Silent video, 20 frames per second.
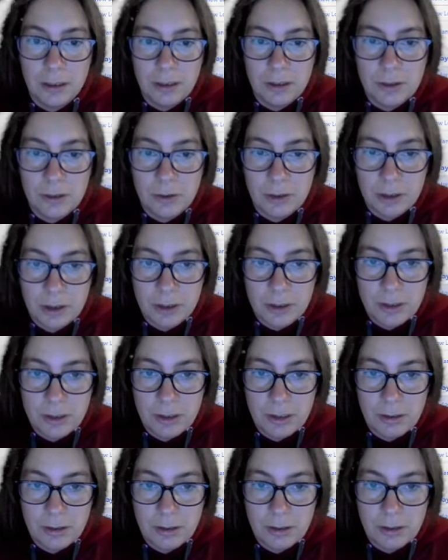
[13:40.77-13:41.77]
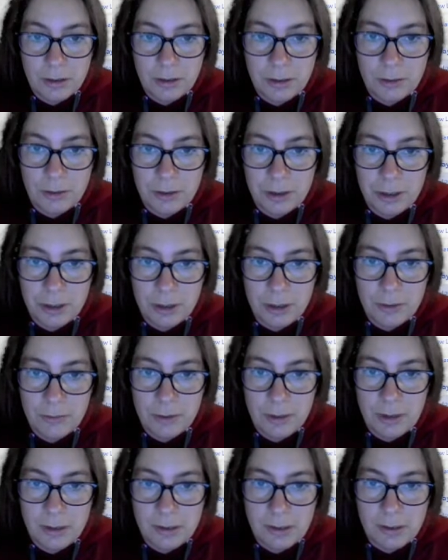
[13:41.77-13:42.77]
So I'll just continue
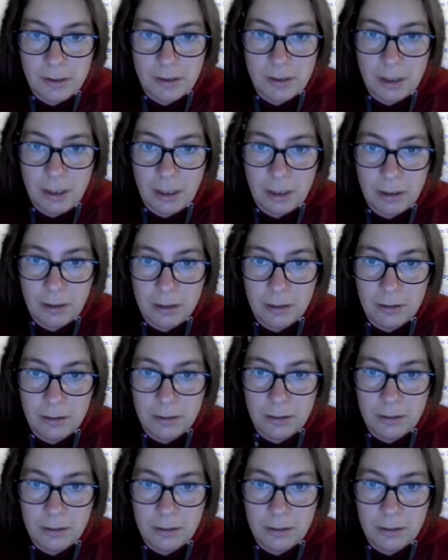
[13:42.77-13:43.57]
this there.